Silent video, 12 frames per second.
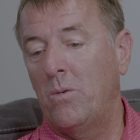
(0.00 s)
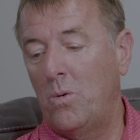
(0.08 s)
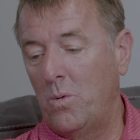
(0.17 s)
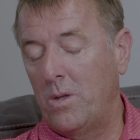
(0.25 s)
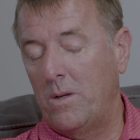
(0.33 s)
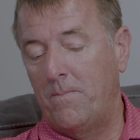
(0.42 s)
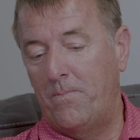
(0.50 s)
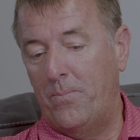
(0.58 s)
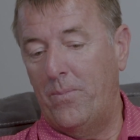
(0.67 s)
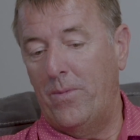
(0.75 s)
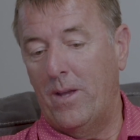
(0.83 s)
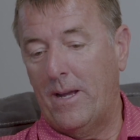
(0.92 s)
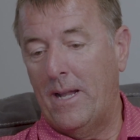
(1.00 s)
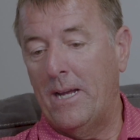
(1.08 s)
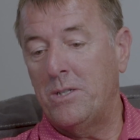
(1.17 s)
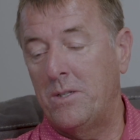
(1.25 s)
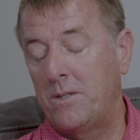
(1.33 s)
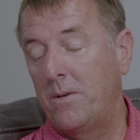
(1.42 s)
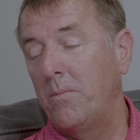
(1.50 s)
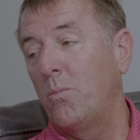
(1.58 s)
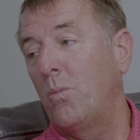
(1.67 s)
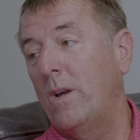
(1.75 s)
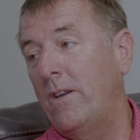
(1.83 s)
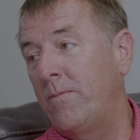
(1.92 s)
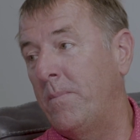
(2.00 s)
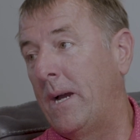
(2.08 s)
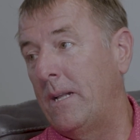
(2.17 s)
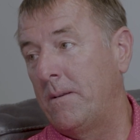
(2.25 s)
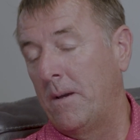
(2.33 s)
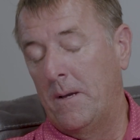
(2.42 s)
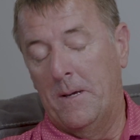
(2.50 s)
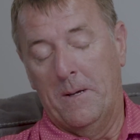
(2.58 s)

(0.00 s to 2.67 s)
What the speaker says: all the connections that we've made,